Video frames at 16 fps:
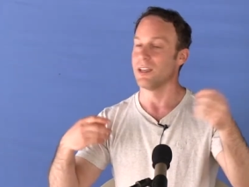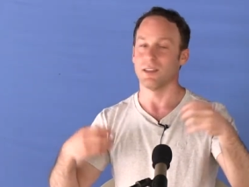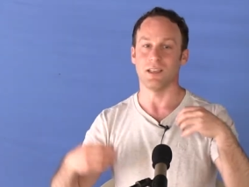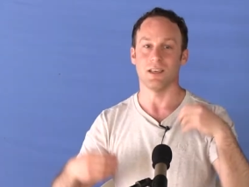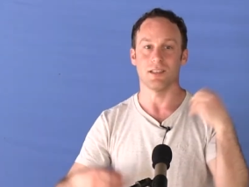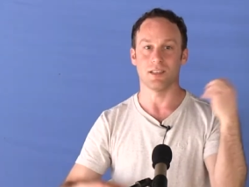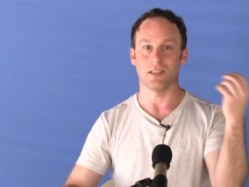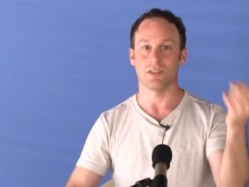
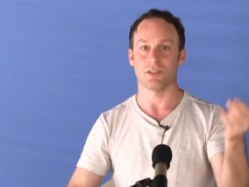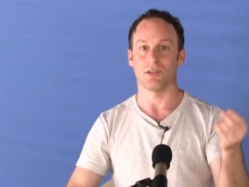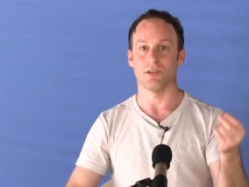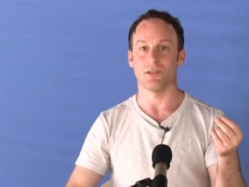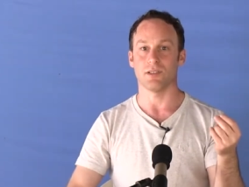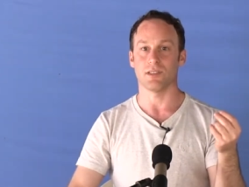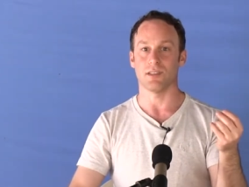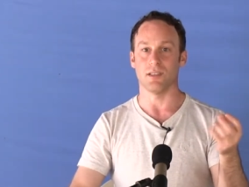there's a
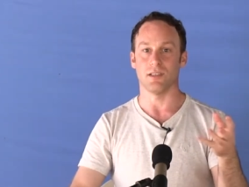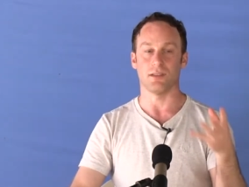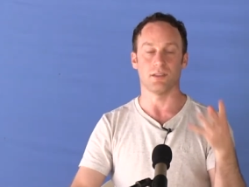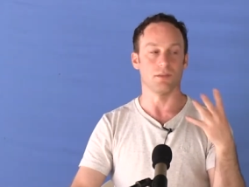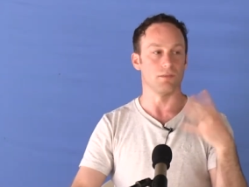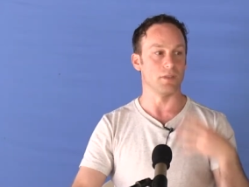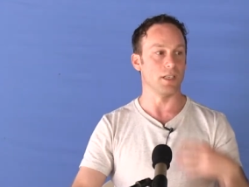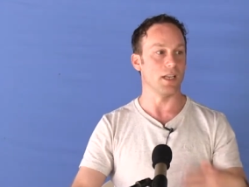choice there
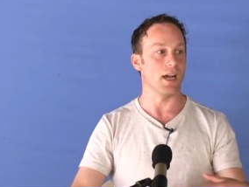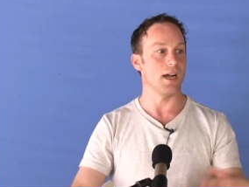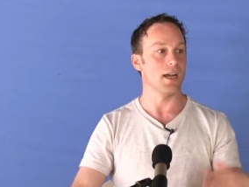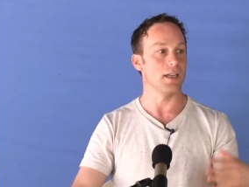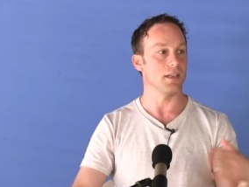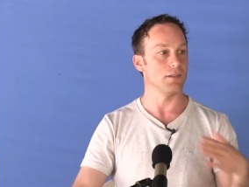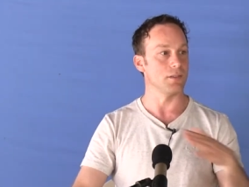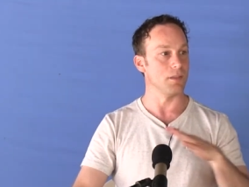to
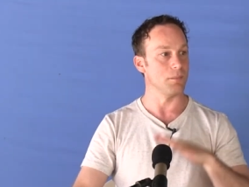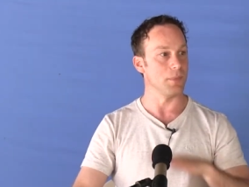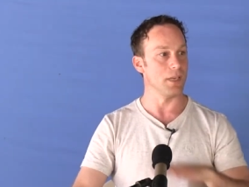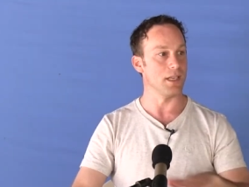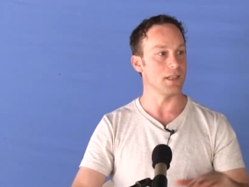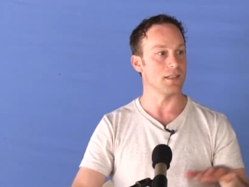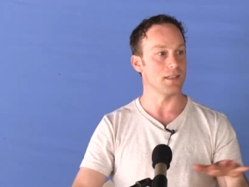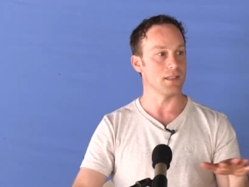rely on the
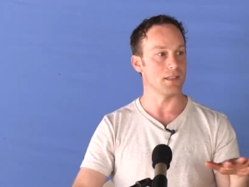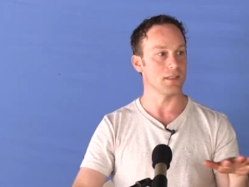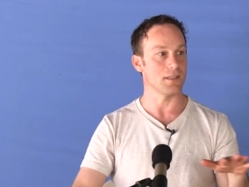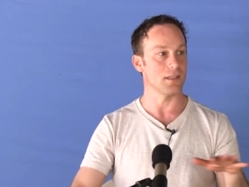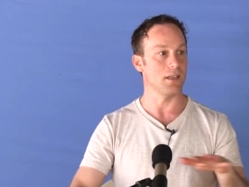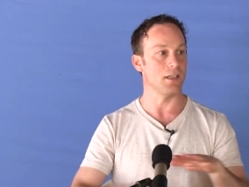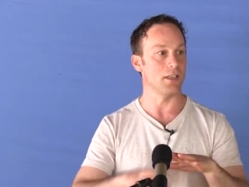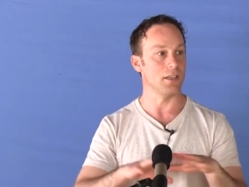
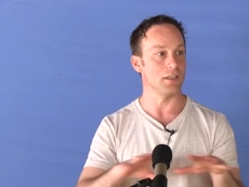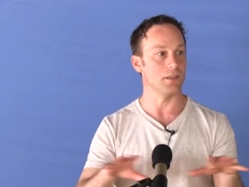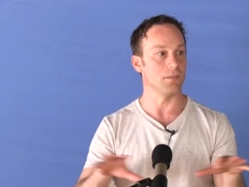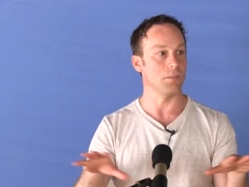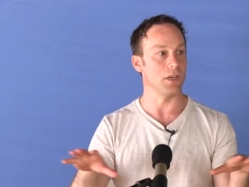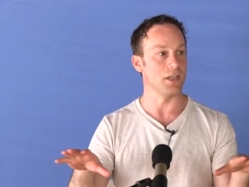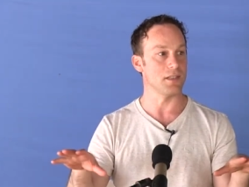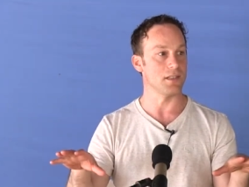basis, alert
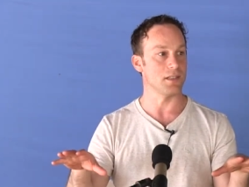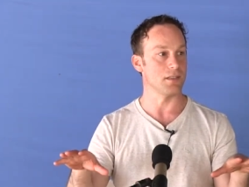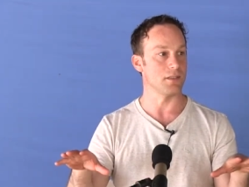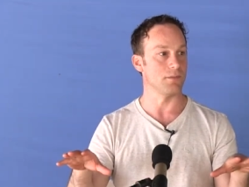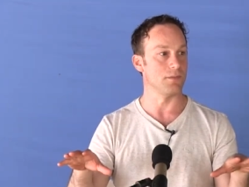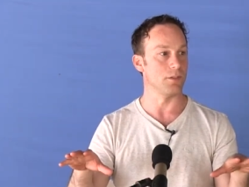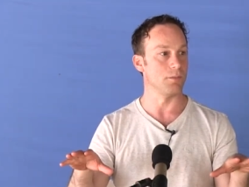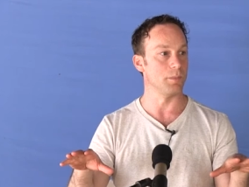basis
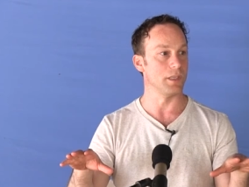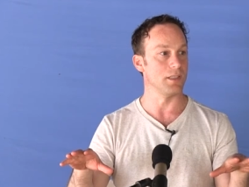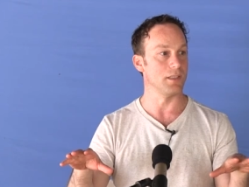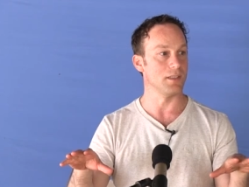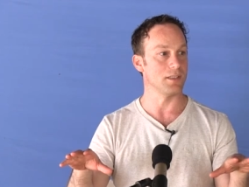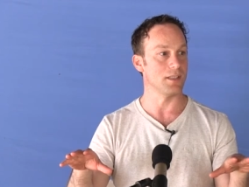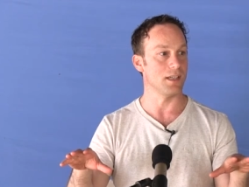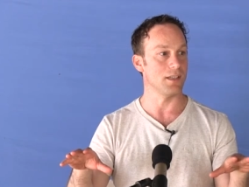of open
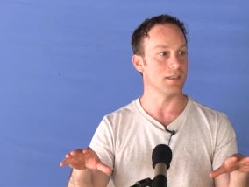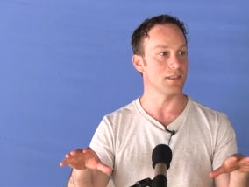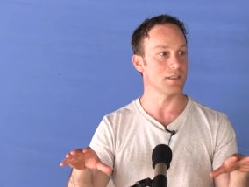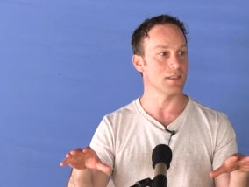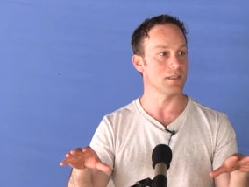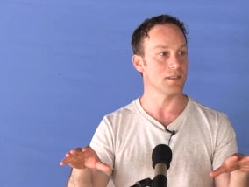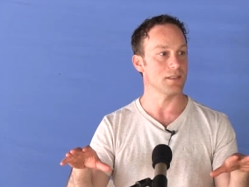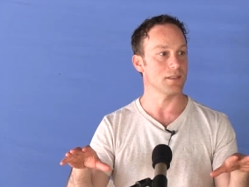
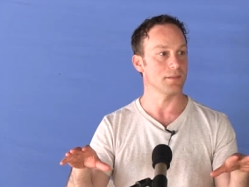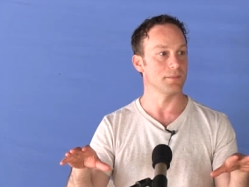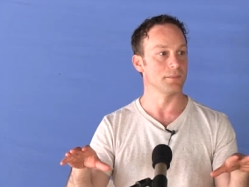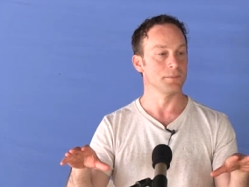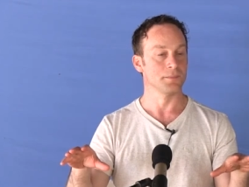intelligence.